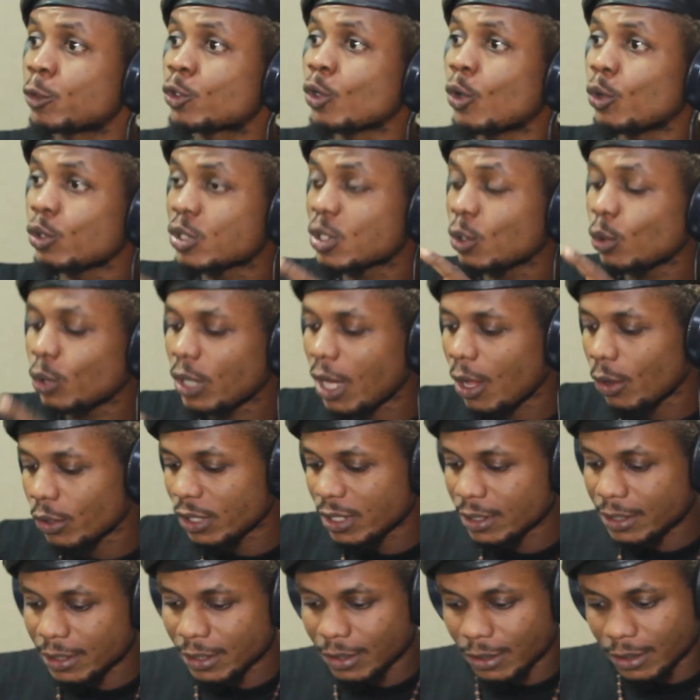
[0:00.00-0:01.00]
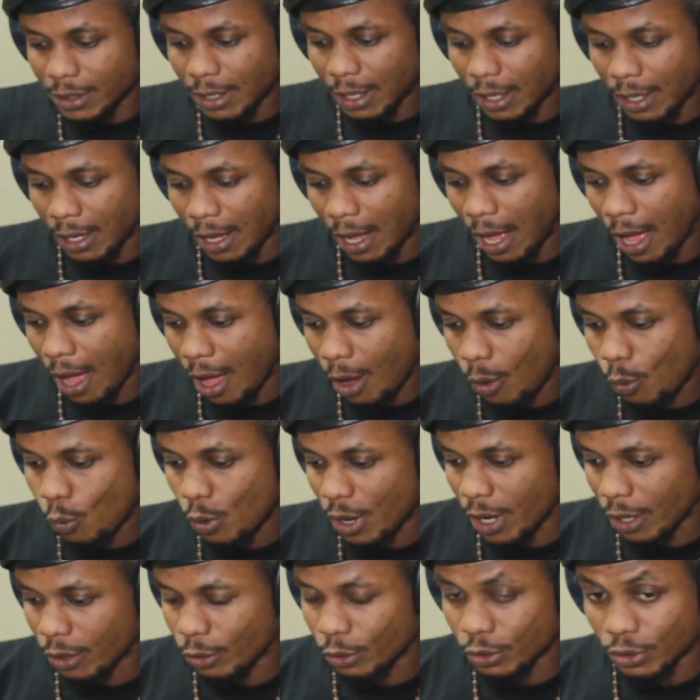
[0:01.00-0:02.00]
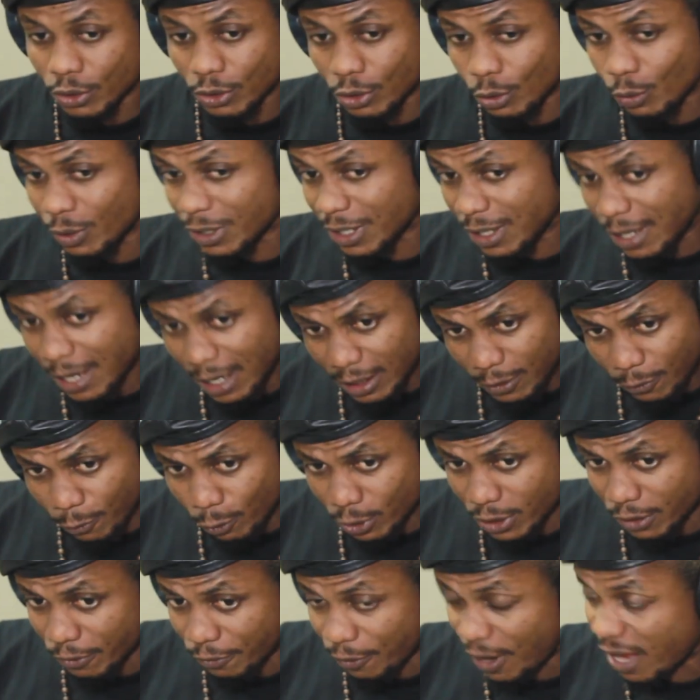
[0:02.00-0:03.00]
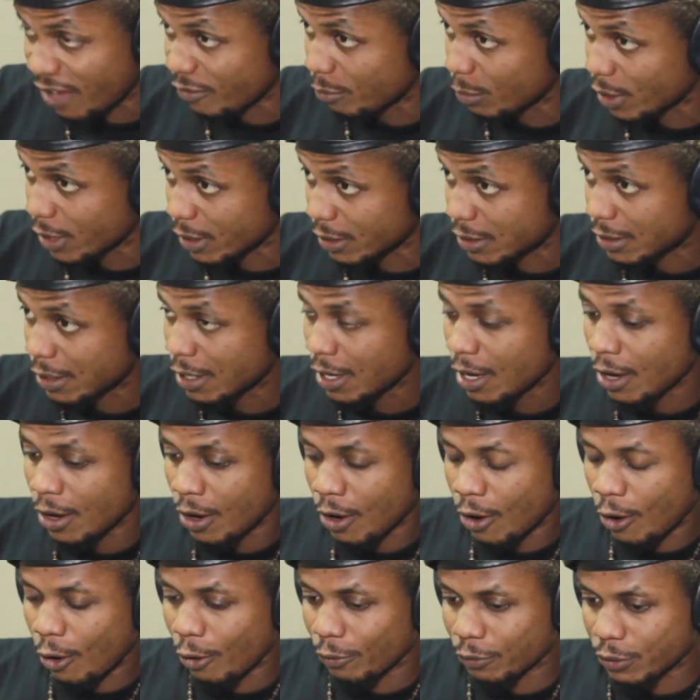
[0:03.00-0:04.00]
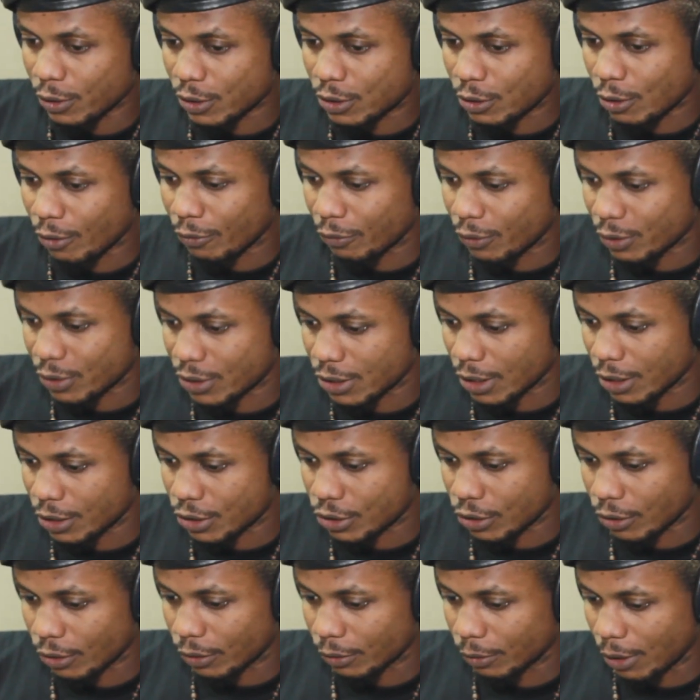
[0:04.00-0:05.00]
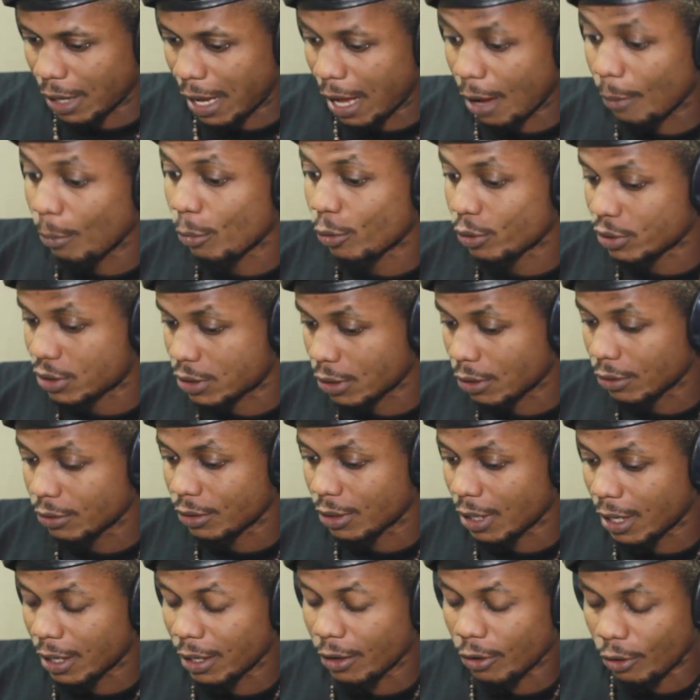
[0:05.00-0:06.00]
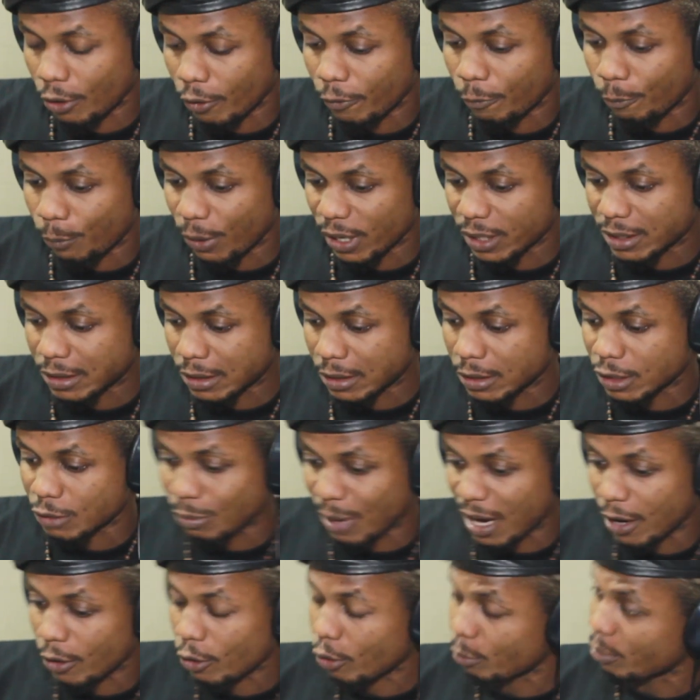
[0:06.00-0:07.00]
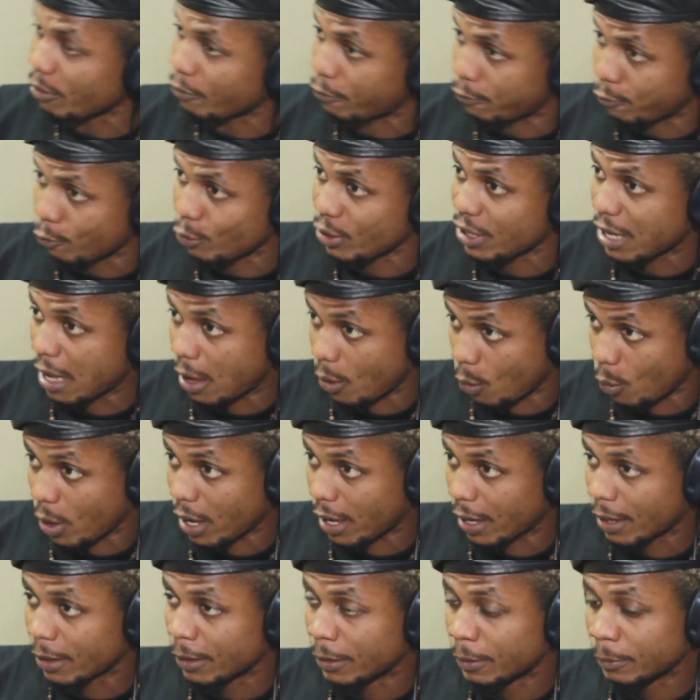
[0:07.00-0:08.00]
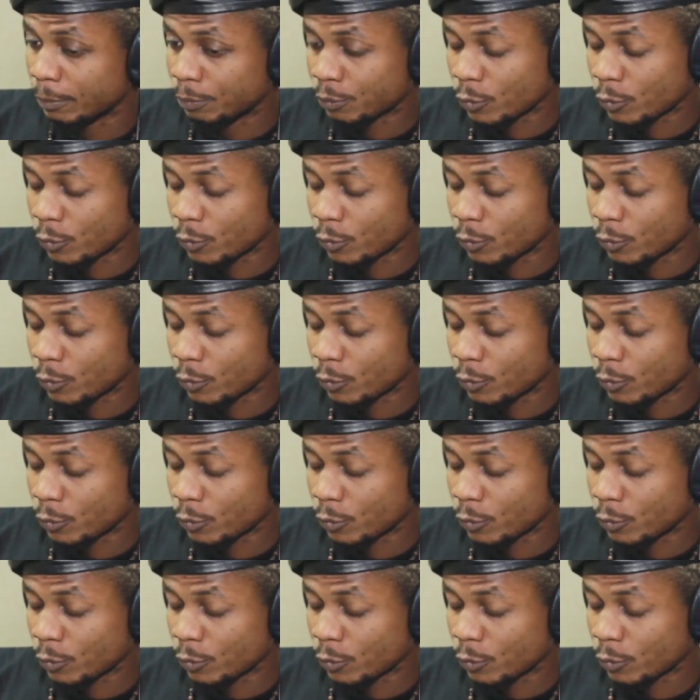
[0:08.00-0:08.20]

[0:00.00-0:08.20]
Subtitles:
So now this is how we are going to do it. The next 45 minutes of this conversation, I must tell you that a lot of persons might not be fully aware